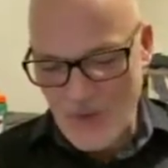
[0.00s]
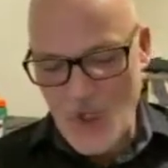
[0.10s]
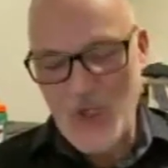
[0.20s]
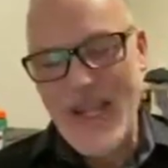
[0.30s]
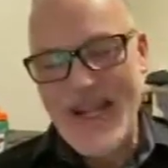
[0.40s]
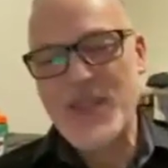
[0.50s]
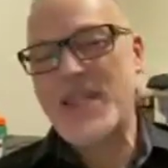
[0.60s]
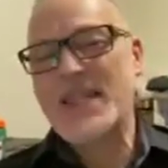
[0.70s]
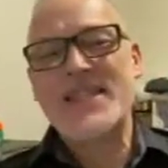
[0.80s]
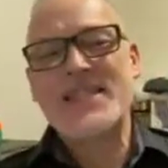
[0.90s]
learned
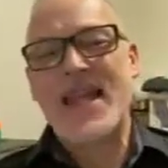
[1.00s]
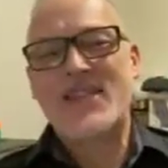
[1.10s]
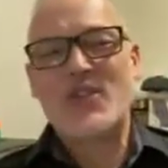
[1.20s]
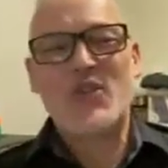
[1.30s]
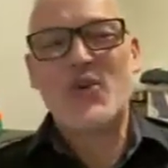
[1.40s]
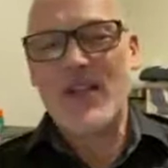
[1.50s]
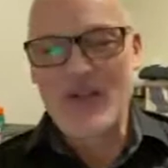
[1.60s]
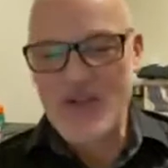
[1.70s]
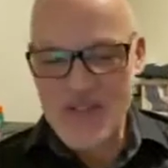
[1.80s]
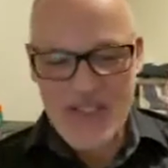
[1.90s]
anything these last two years,